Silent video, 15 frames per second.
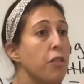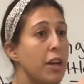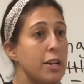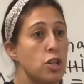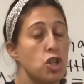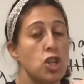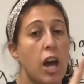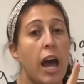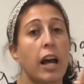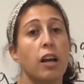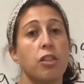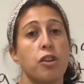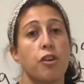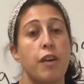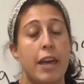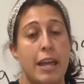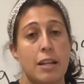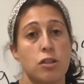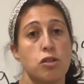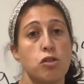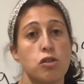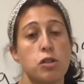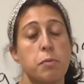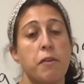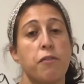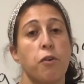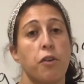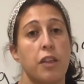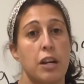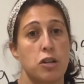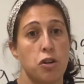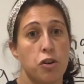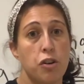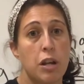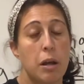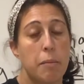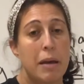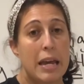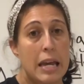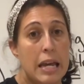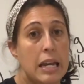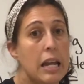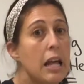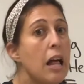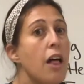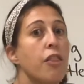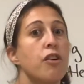they check their answers before they turn it in,